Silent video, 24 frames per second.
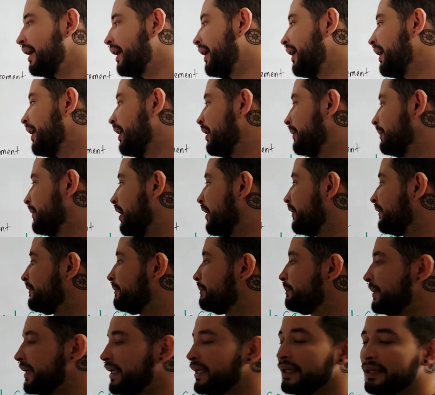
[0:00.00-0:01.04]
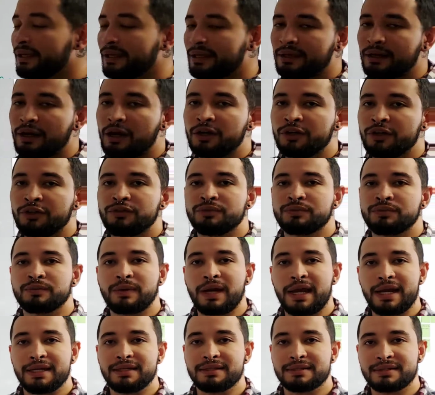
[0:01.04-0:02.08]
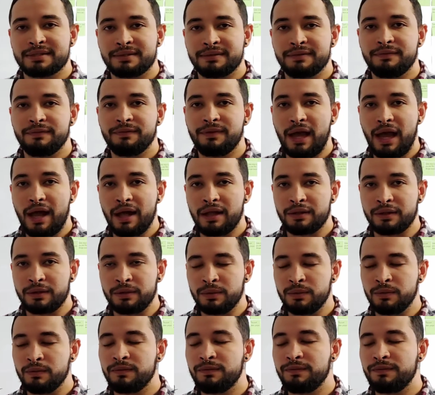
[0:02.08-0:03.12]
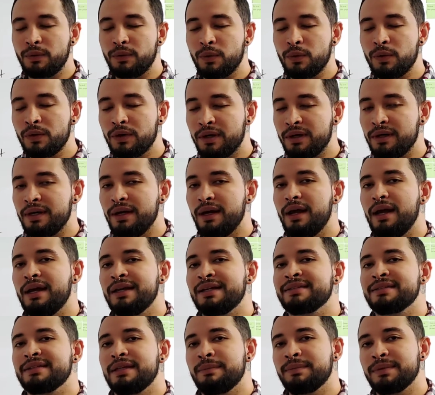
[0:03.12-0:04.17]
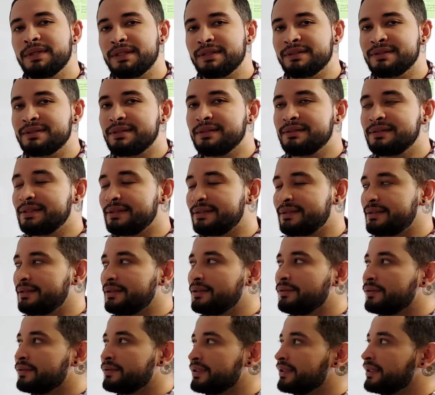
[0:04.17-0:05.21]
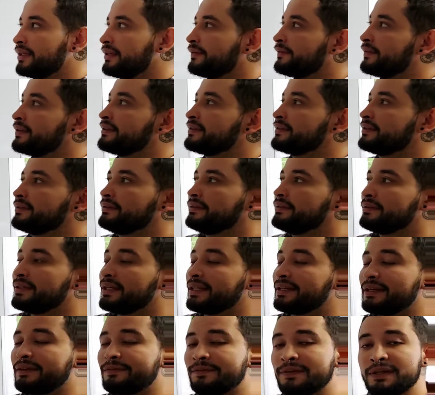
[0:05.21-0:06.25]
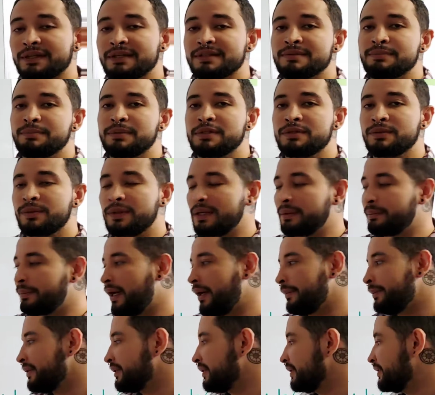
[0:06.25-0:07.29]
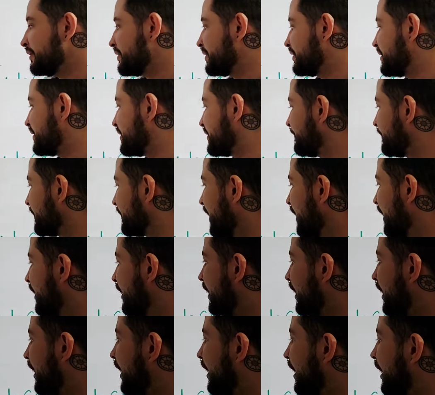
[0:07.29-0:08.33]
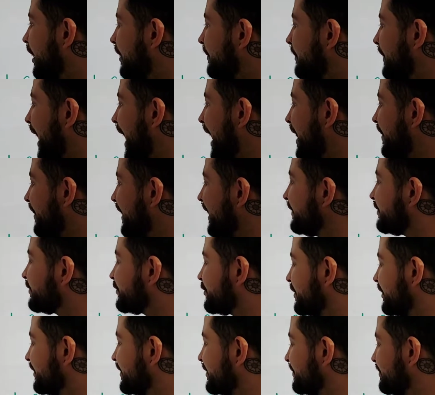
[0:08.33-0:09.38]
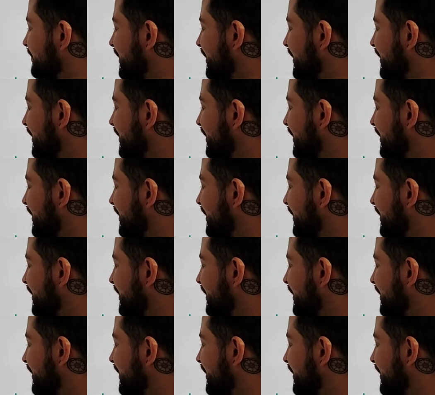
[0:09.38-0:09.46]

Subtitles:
of being a great value for accepting statistical significance between populations. And this just